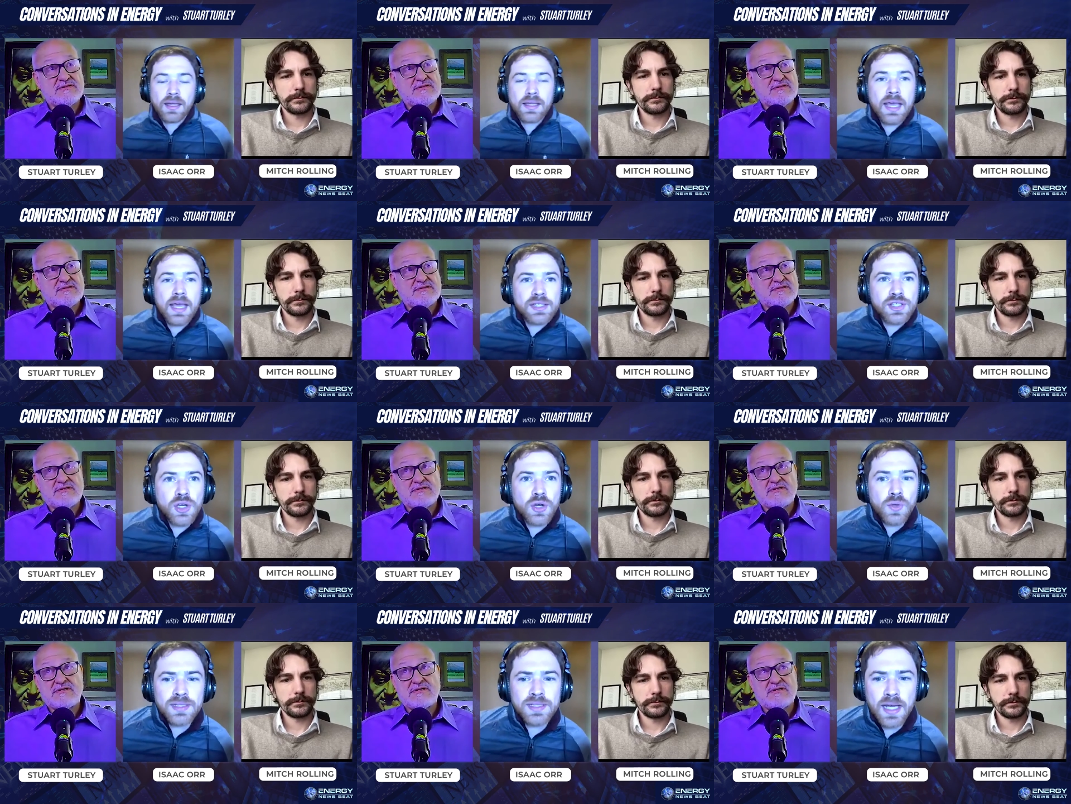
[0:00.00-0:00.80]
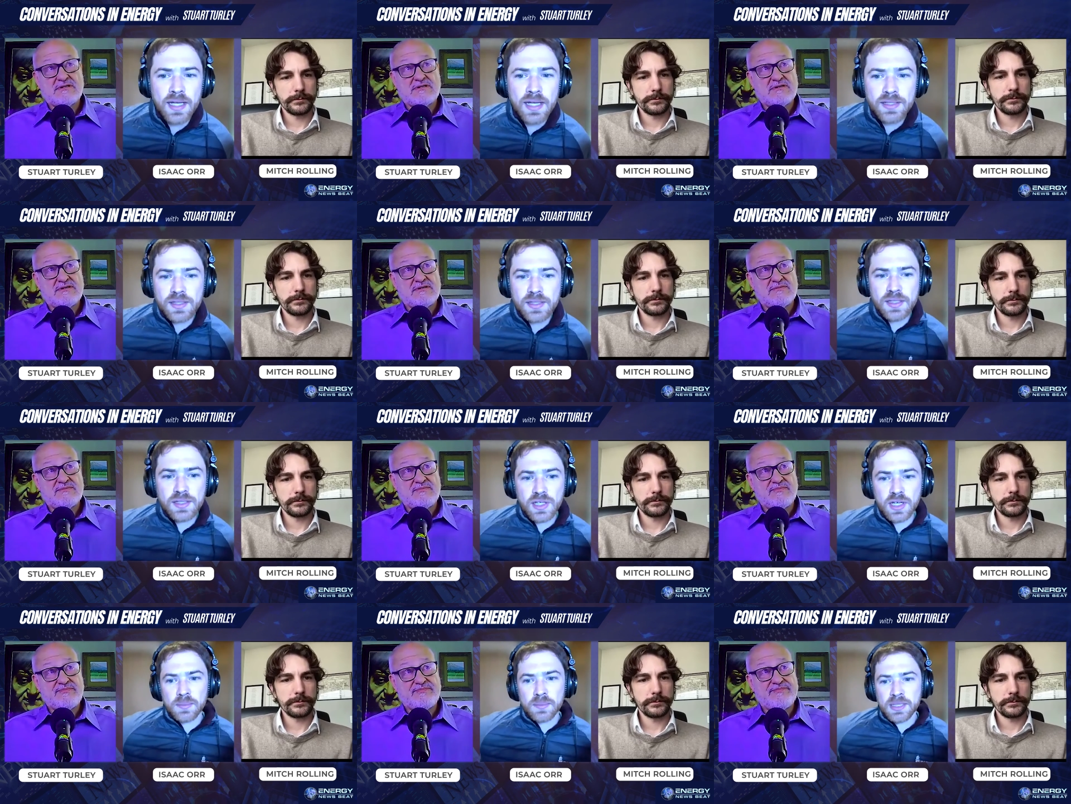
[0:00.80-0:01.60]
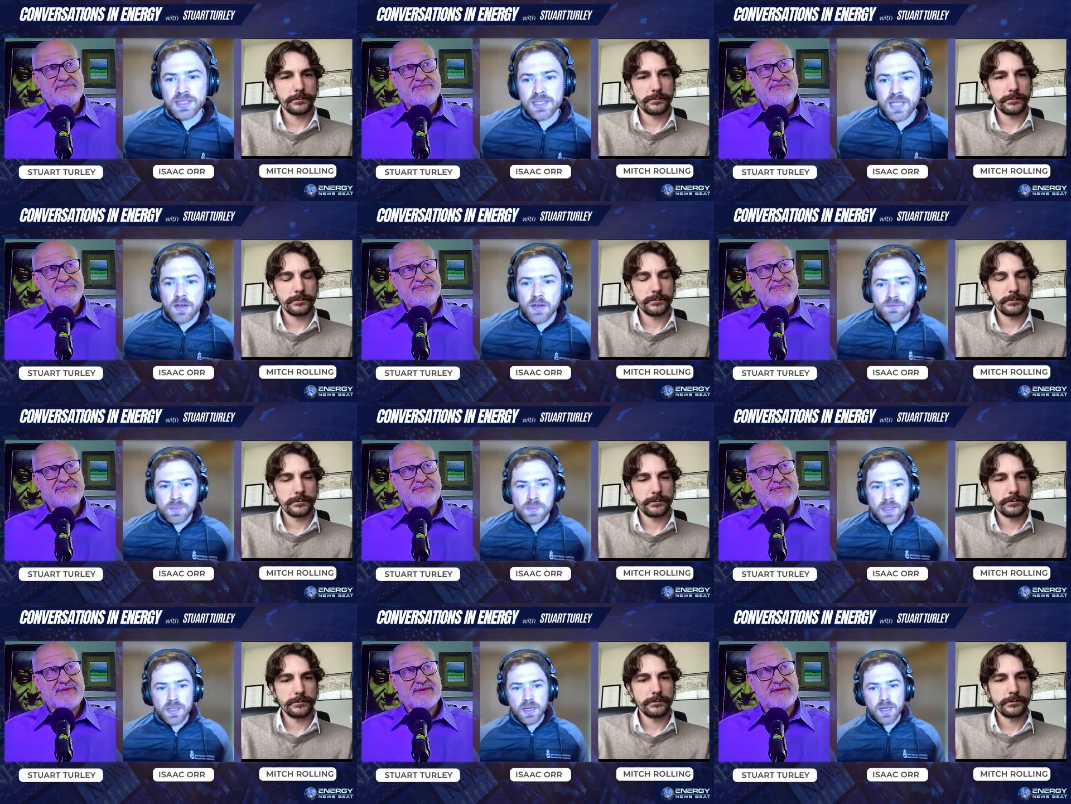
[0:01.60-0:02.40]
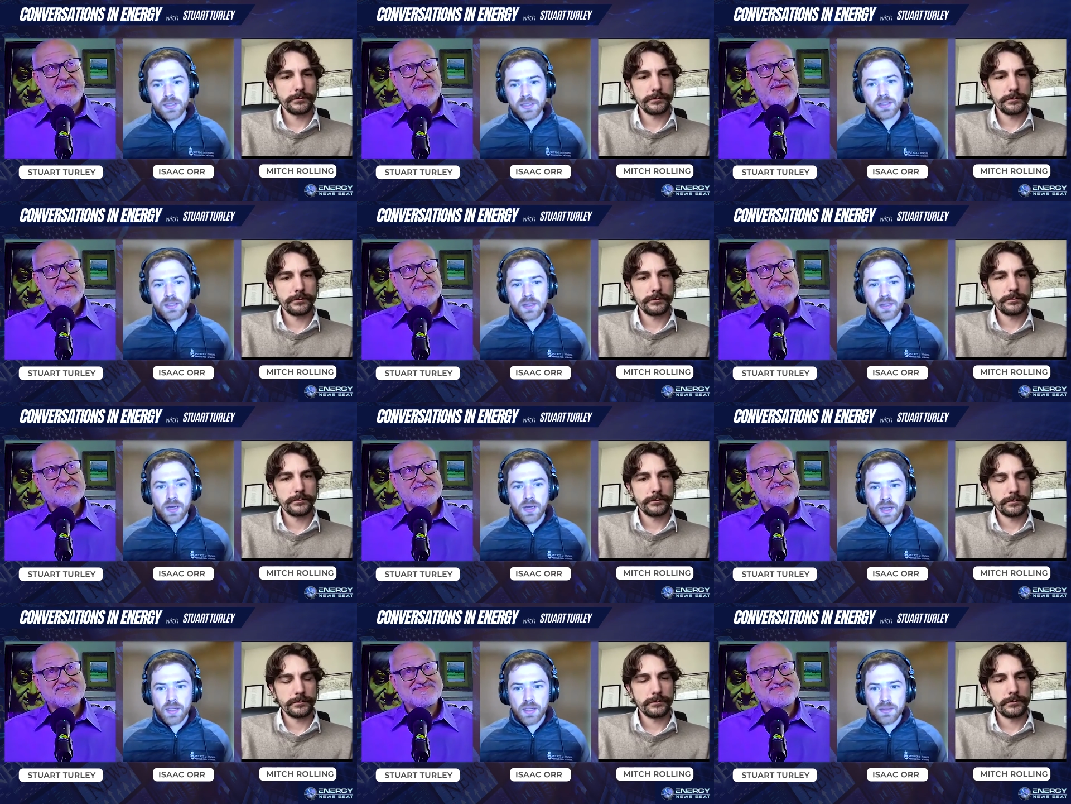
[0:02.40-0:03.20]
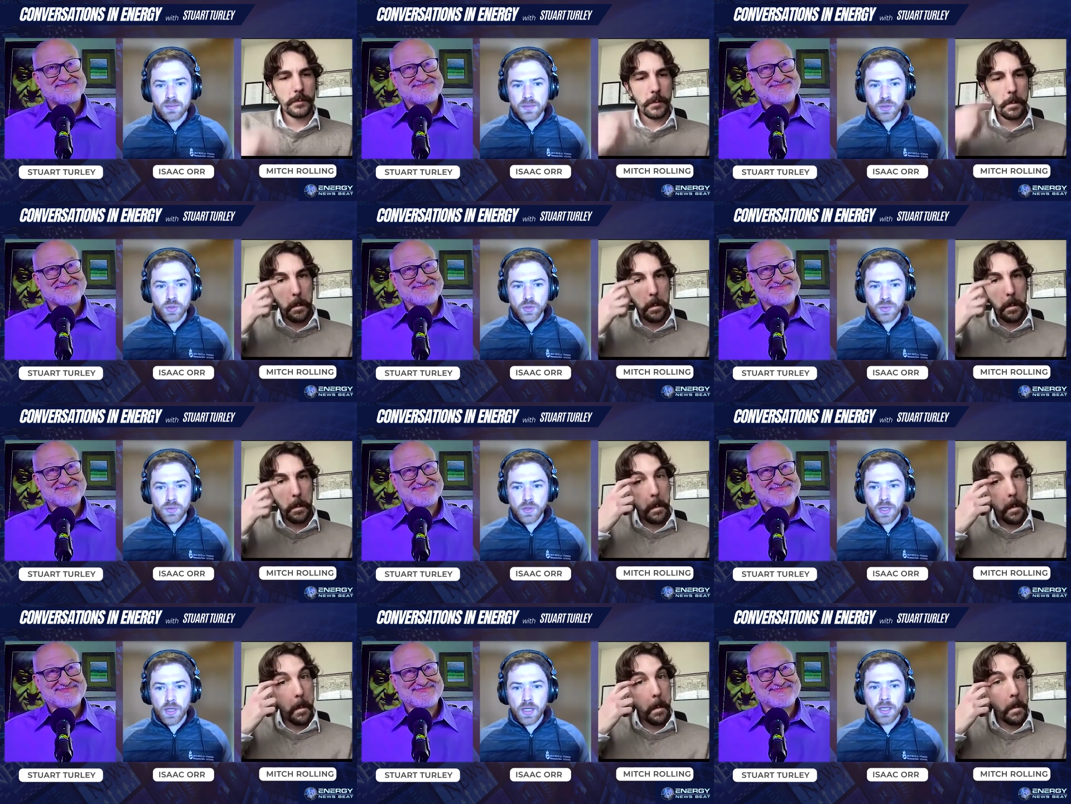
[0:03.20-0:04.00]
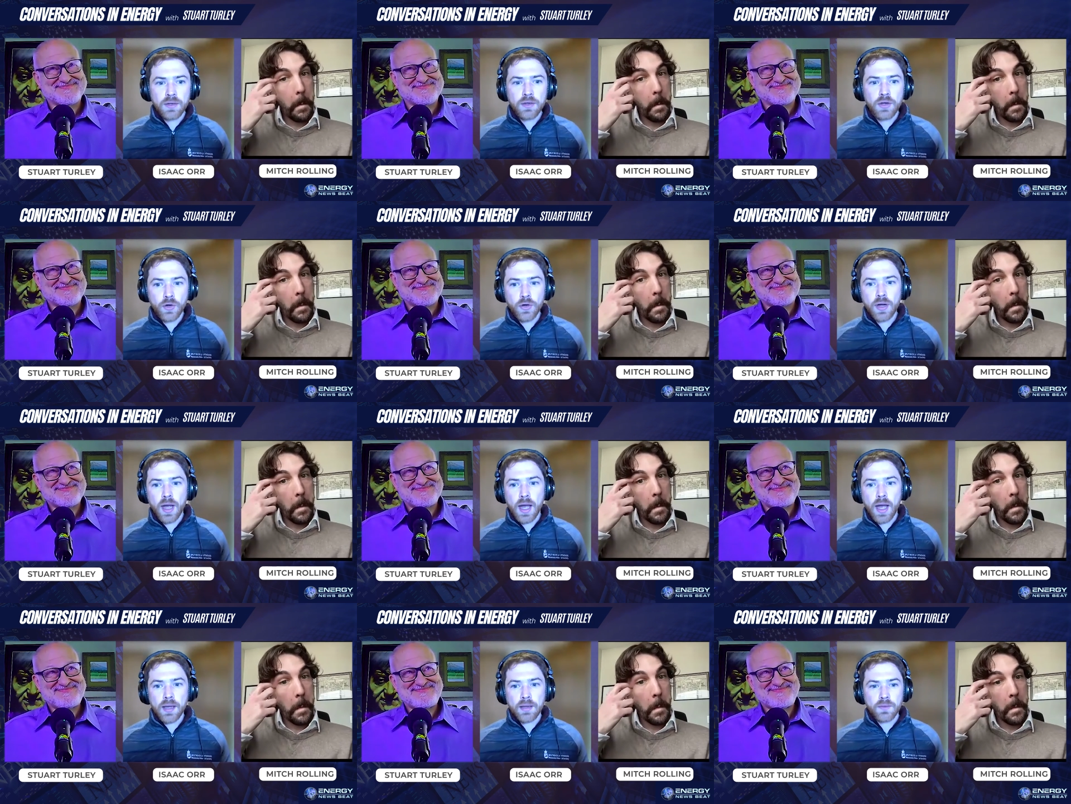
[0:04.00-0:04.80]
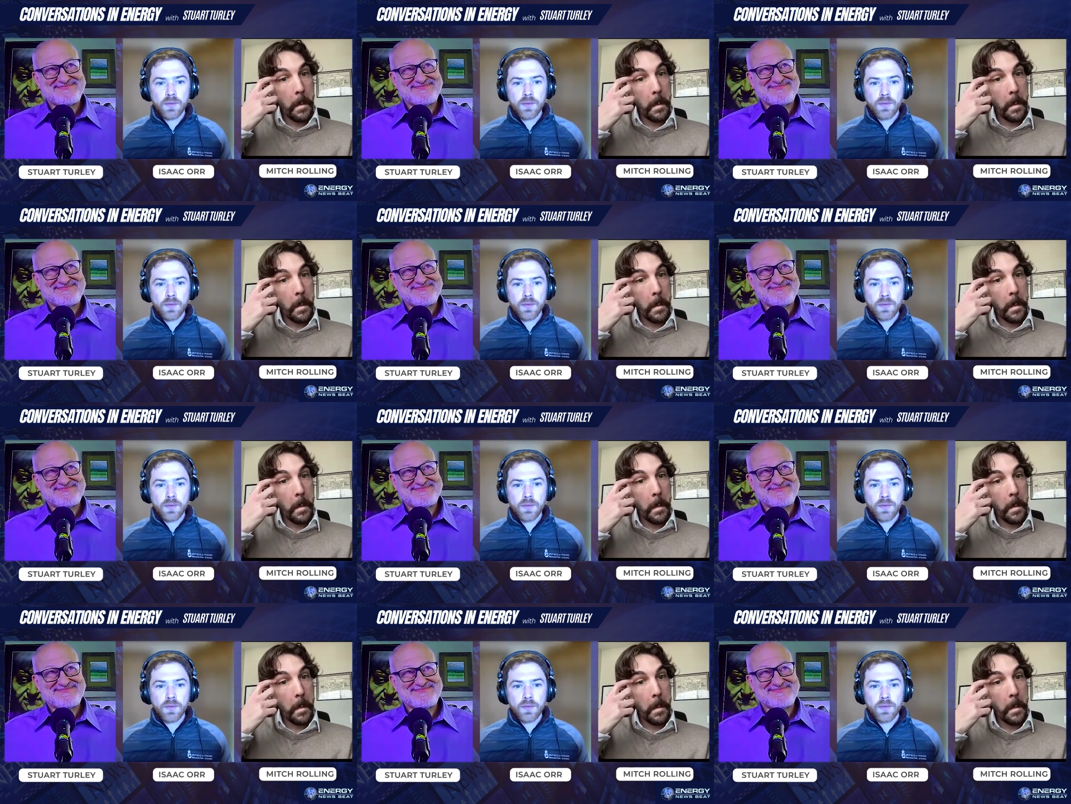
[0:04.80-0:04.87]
Speaker 1: Yeah, so in Texas, it's going to be tough because uh, in ERCOT,